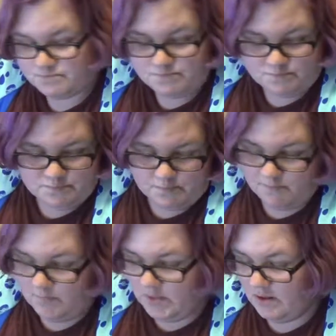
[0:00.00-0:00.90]

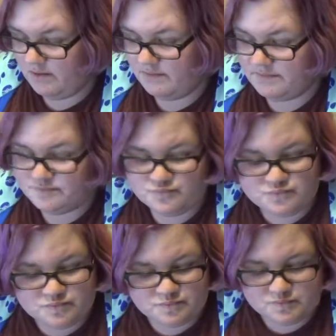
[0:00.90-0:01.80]

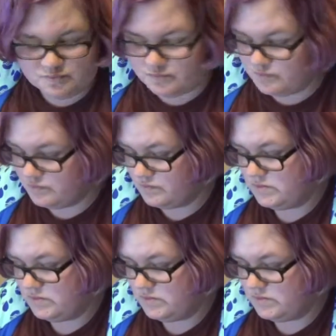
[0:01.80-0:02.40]
Nothing is said.